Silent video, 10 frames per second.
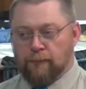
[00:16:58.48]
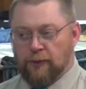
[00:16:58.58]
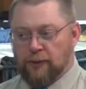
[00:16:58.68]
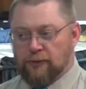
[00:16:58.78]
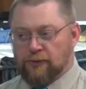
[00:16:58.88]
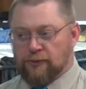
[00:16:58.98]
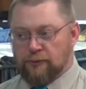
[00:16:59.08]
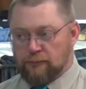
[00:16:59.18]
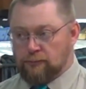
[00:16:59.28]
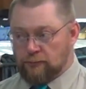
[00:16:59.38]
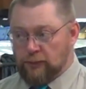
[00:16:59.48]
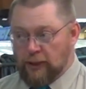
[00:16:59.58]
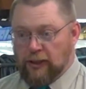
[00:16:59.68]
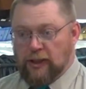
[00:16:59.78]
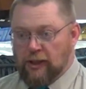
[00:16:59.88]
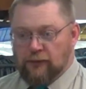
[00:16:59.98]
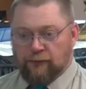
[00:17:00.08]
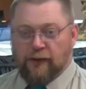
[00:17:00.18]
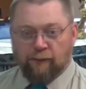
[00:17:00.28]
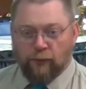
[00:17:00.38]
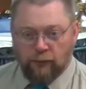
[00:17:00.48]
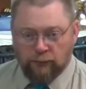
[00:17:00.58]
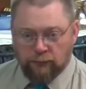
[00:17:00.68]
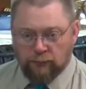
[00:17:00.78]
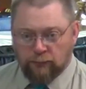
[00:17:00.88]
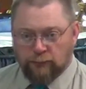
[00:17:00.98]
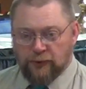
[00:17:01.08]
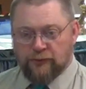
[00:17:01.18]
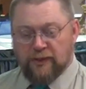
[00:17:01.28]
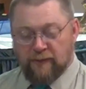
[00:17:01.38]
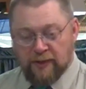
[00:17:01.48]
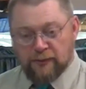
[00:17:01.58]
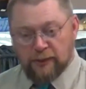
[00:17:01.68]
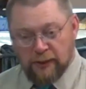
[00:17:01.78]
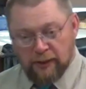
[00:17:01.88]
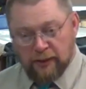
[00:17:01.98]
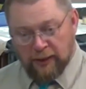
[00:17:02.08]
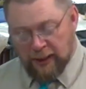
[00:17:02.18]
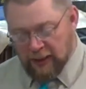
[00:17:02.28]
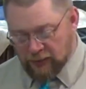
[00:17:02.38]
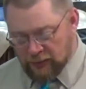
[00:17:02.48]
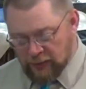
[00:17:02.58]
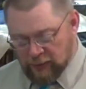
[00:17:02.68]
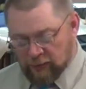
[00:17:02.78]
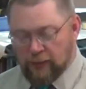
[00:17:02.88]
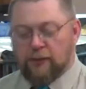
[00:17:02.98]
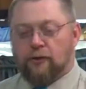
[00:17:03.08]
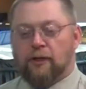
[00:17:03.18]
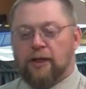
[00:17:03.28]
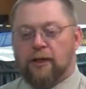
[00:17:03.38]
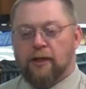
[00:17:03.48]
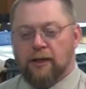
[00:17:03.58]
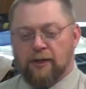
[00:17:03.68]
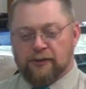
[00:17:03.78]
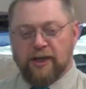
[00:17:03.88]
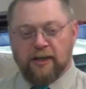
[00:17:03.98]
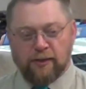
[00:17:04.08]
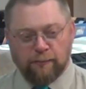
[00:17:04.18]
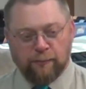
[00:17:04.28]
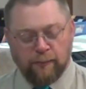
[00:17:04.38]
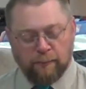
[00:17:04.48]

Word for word: is, he's fearful. Brother Steve, his, his, literally, his kingdom,